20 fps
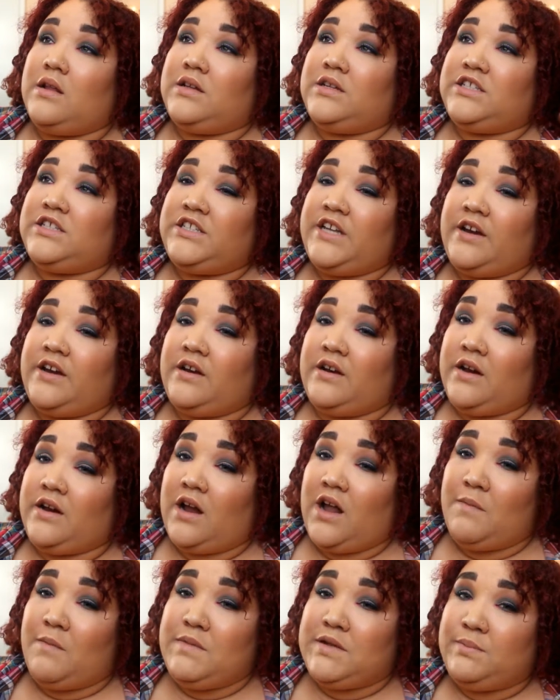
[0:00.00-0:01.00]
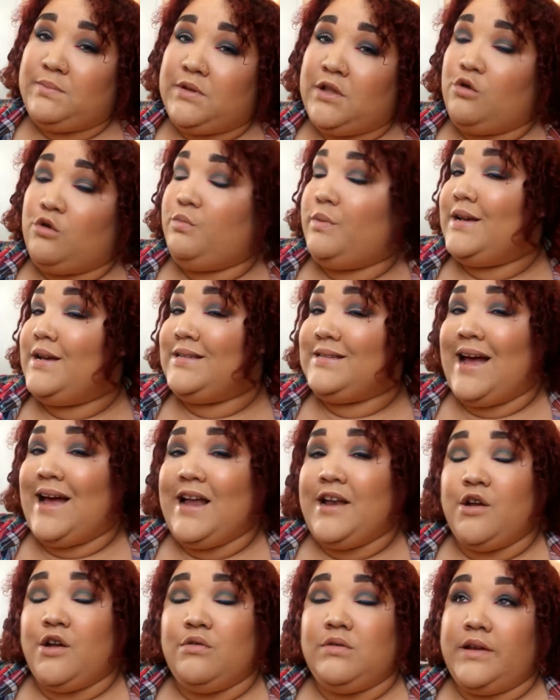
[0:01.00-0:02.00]
Share in the comments below because I
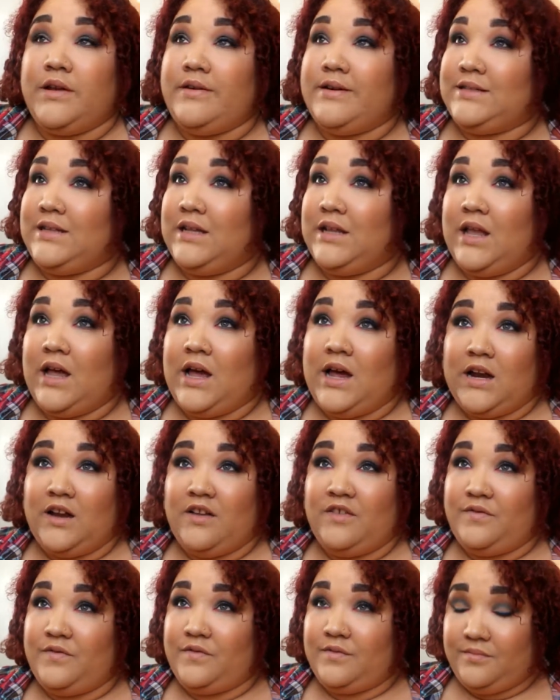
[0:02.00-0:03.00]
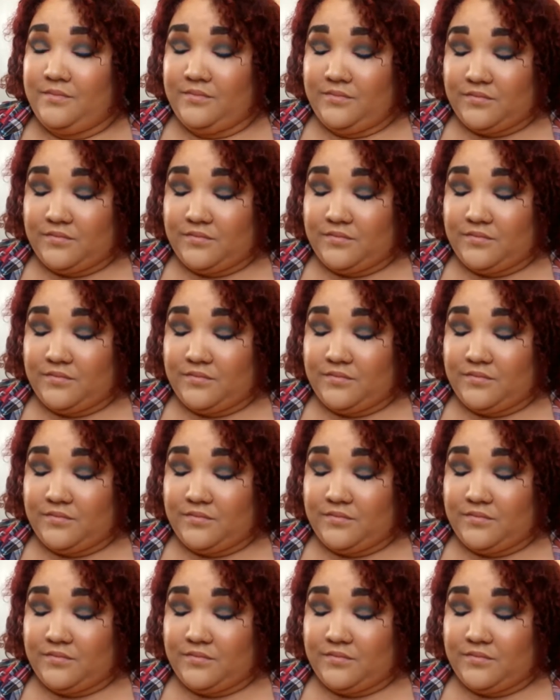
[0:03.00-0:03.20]
know there is a lot of